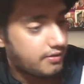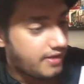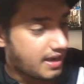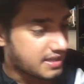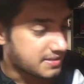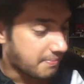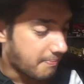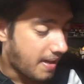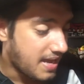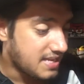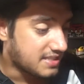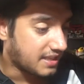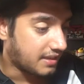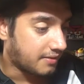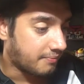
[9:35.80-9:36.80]
That is
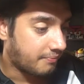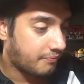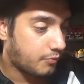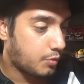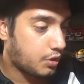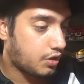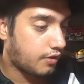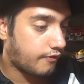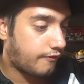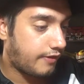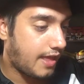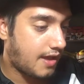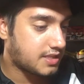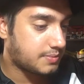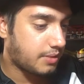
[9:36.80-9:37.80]
amazing. We've got
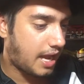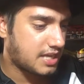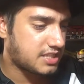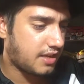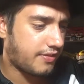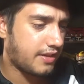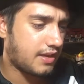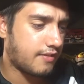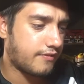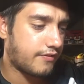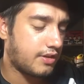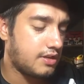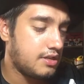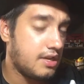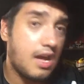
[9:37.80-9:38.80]
flowers. Actually, I think
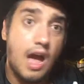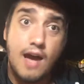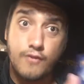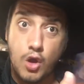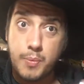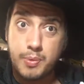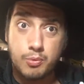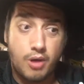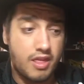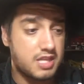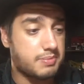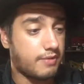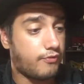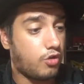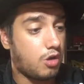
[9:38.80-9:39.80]
I've I've opened one of
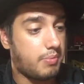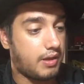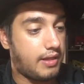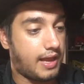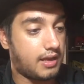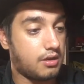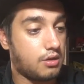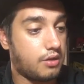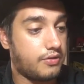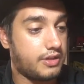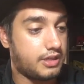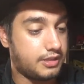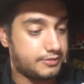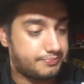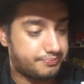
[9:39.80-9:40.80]
these before, but like not
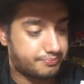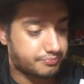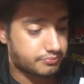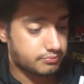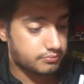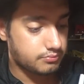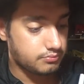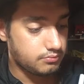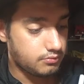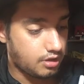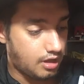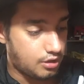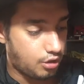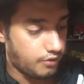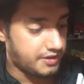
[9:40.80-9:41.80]
the
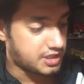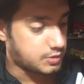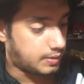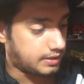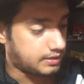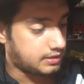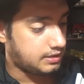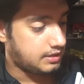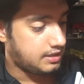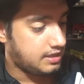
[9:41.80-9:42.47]
not this one.